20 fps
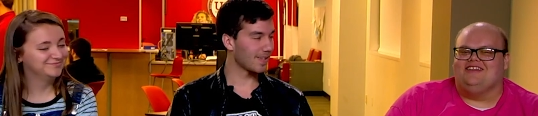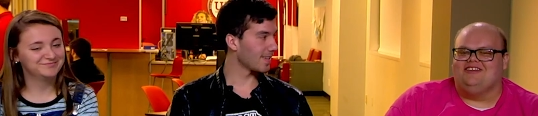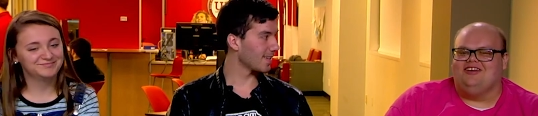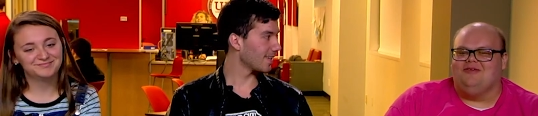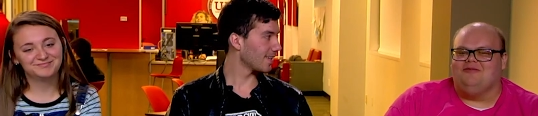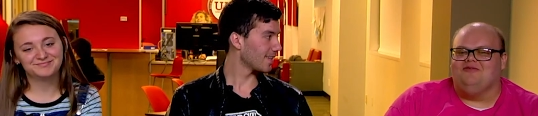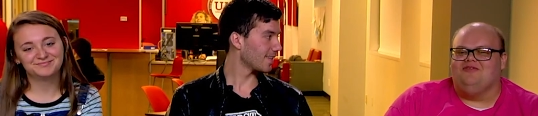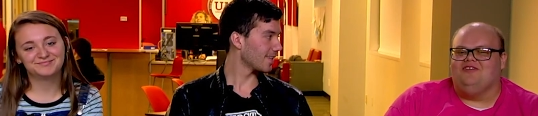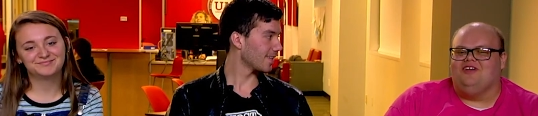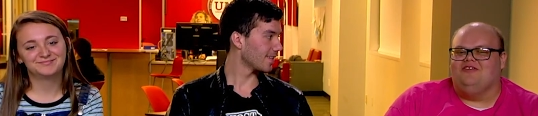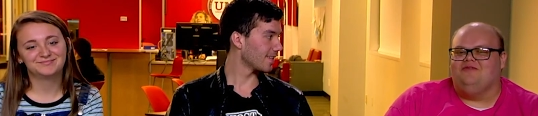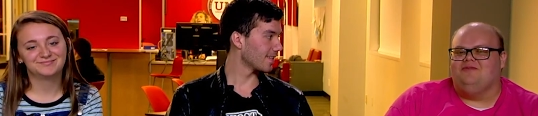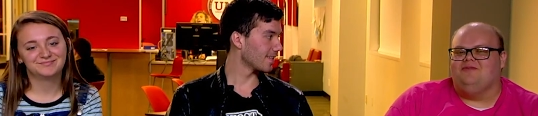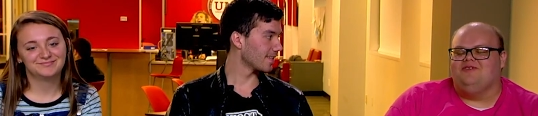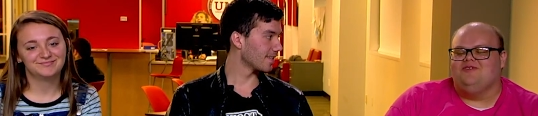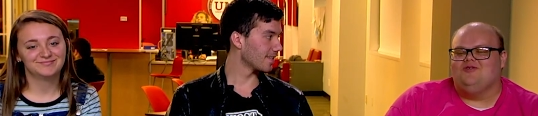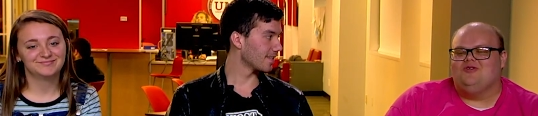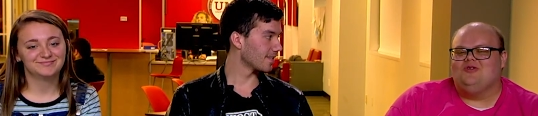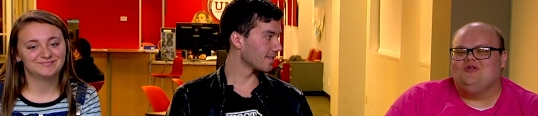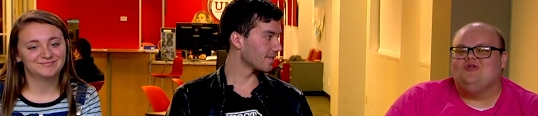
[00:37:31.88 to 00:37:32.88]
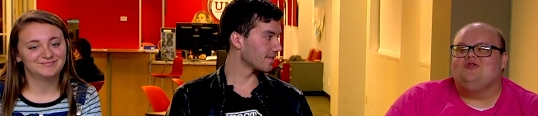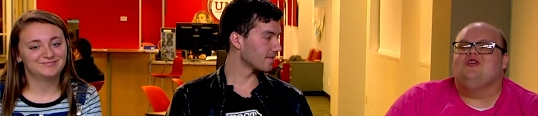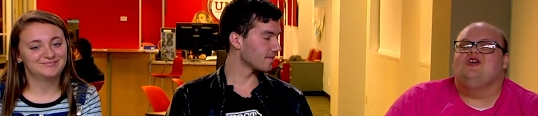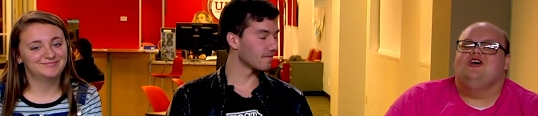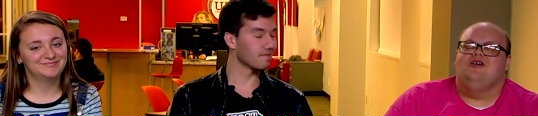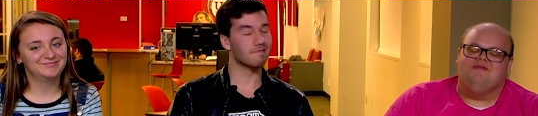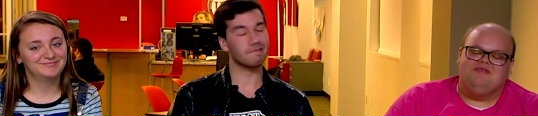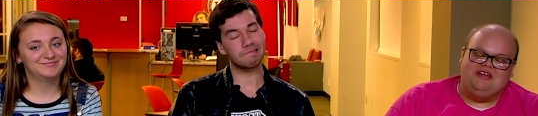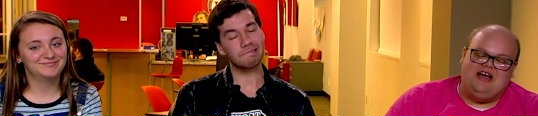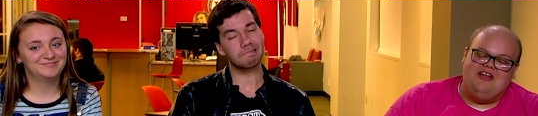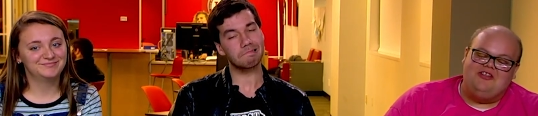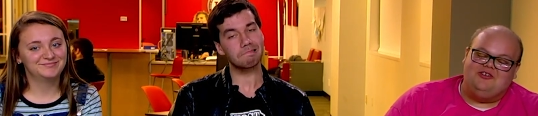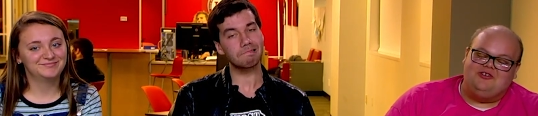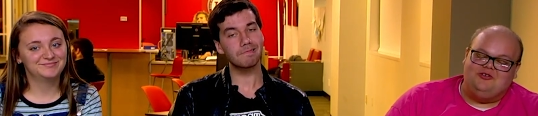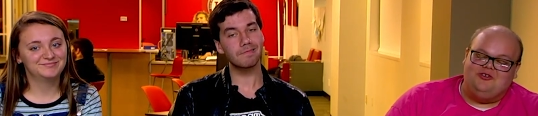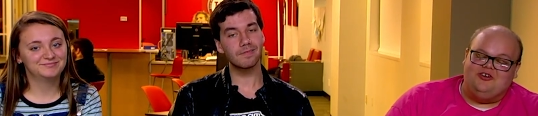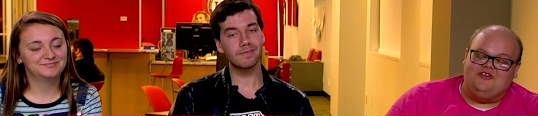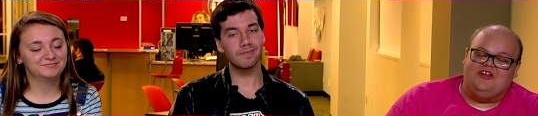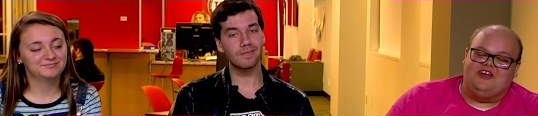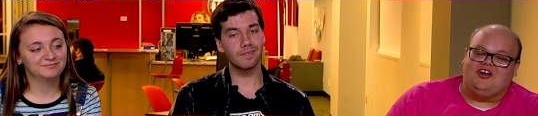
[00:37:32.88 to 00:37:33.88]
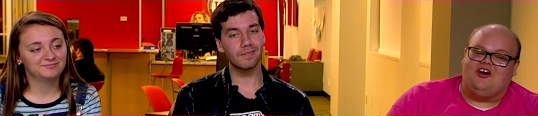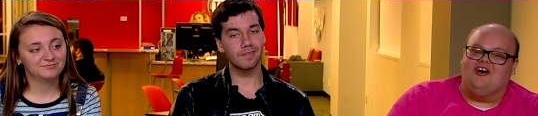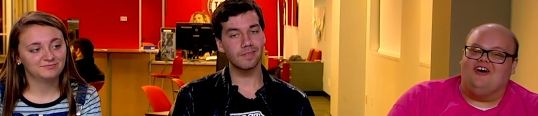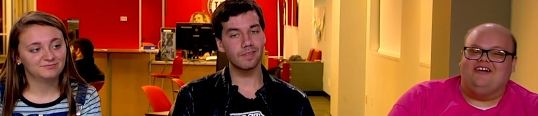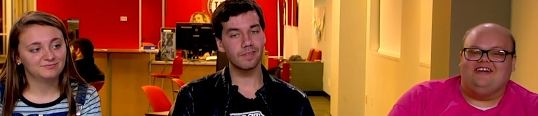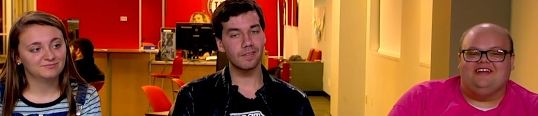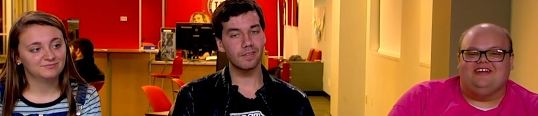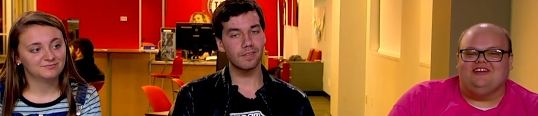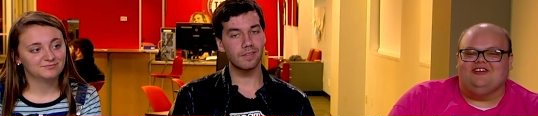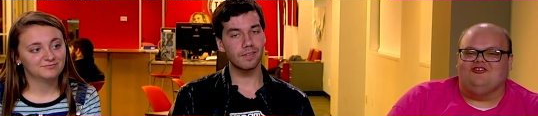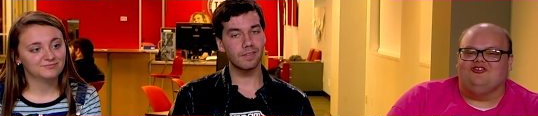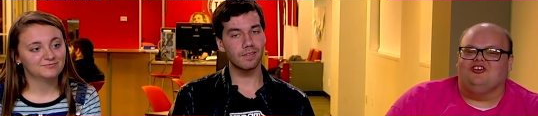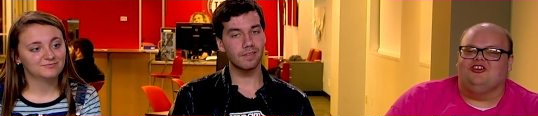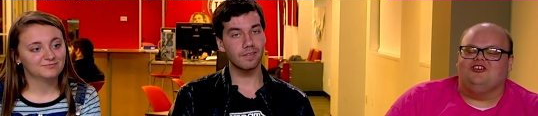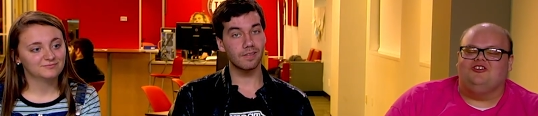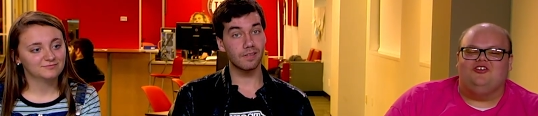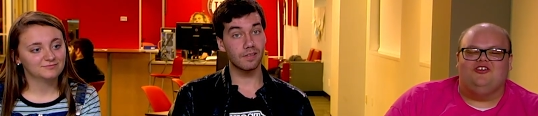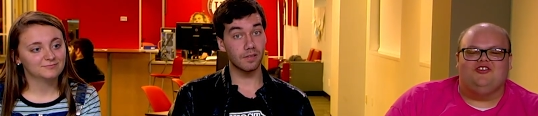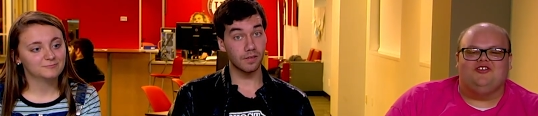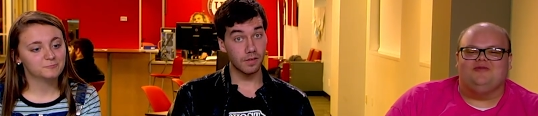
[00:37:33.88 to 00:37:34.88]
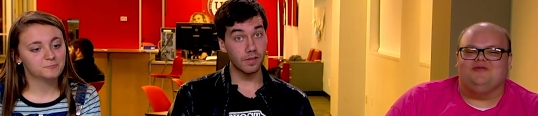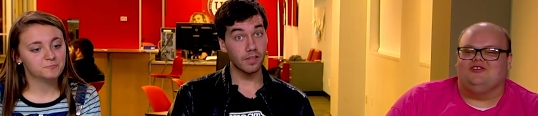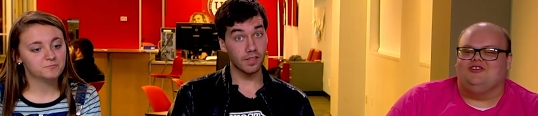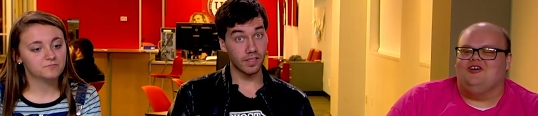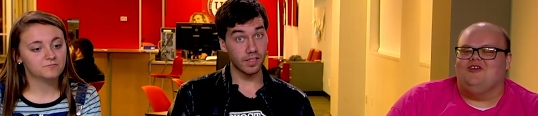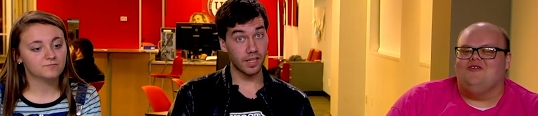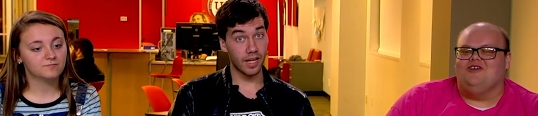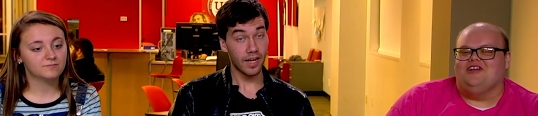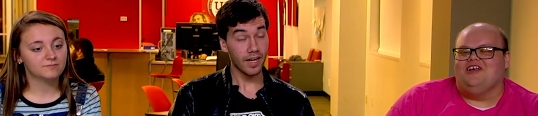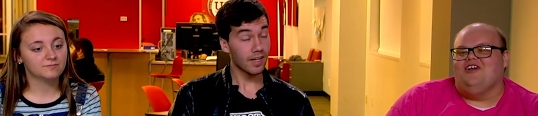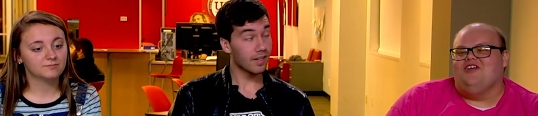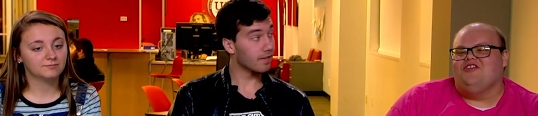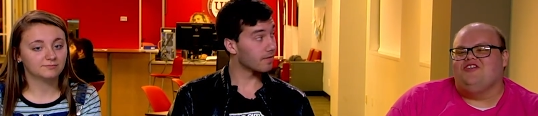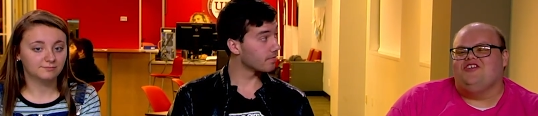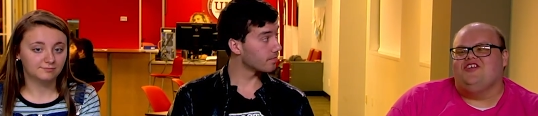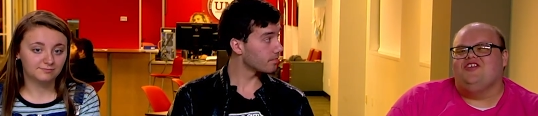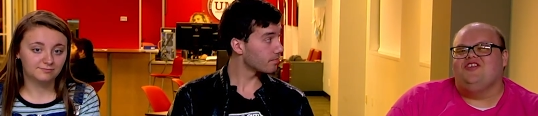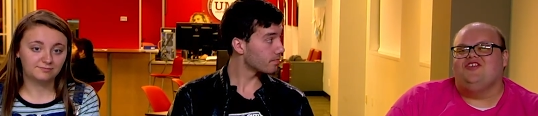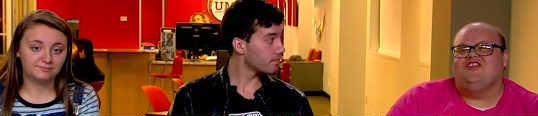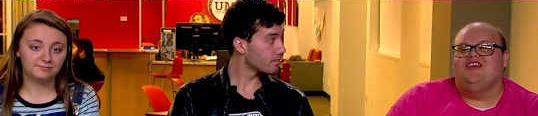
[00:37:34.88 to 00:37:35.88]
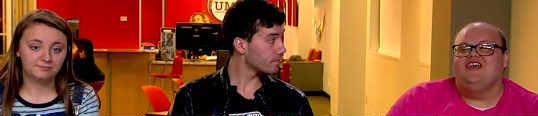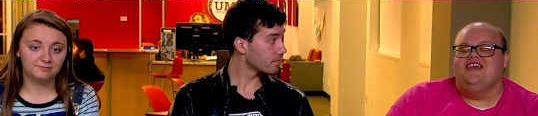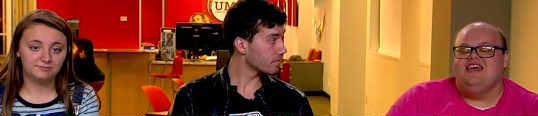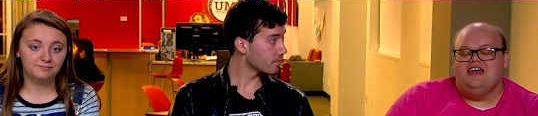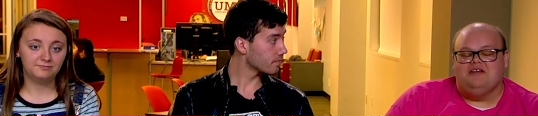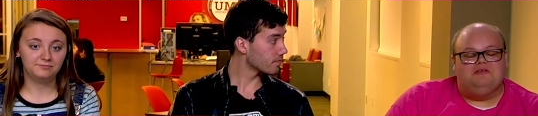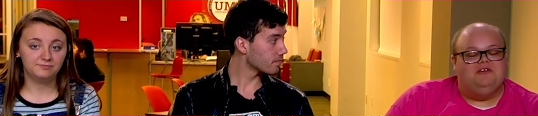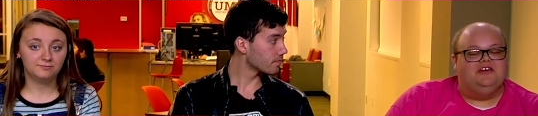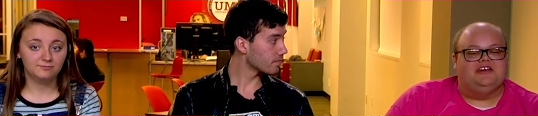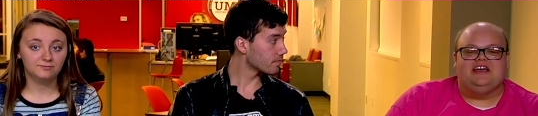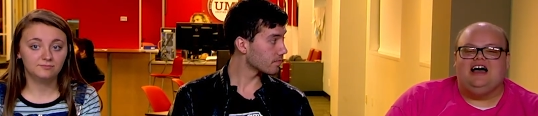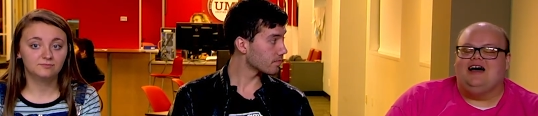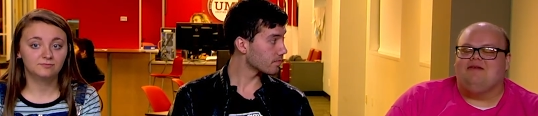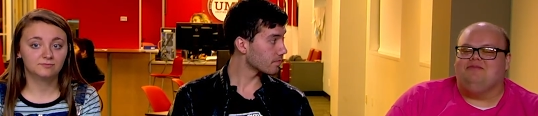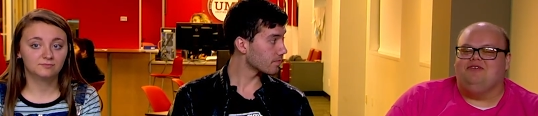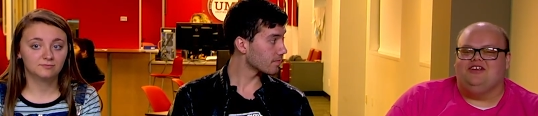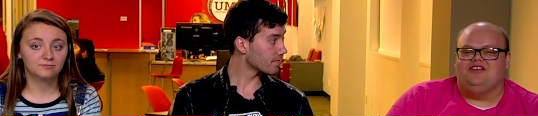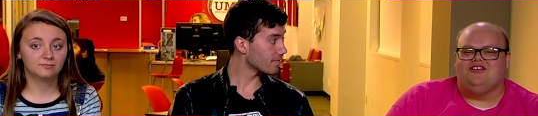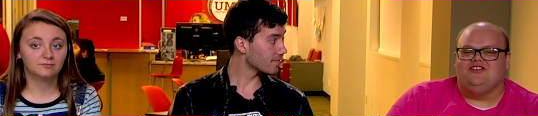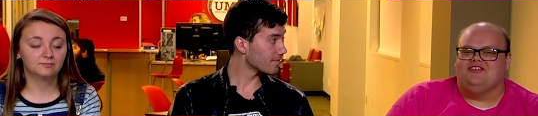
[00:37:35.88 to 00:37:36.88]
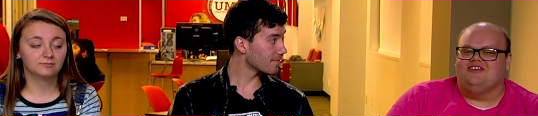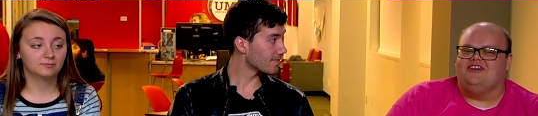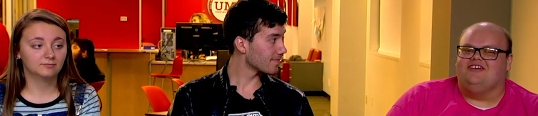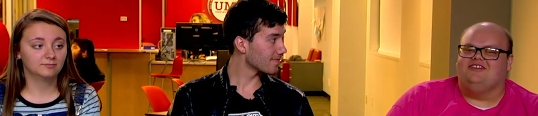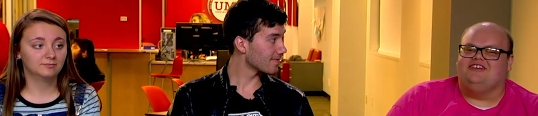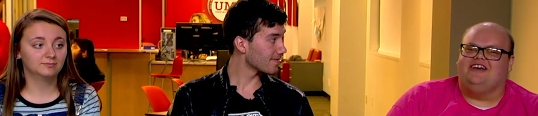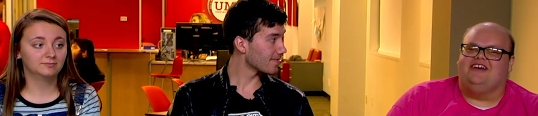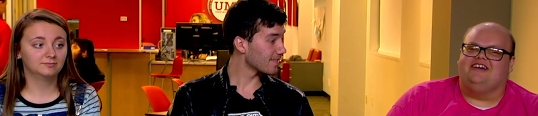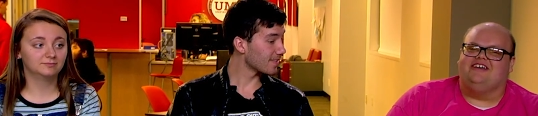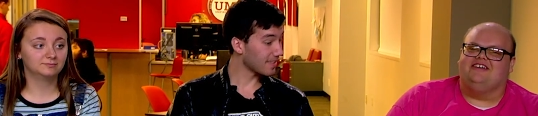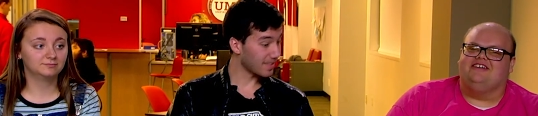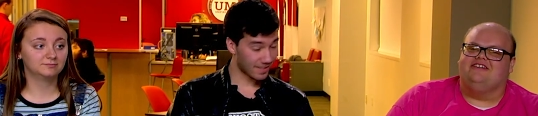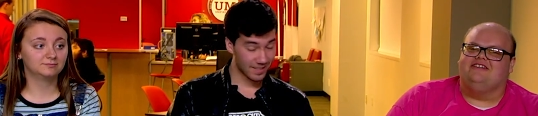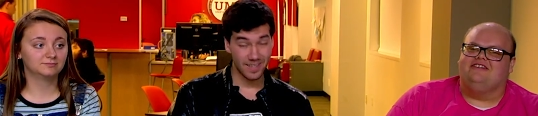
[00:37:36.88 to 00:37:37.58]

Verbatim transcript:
Speaker 1: of dumb fluff pieces, but now they're doing like hard hitting journalism, and no one and really, God bless you, Kotaku.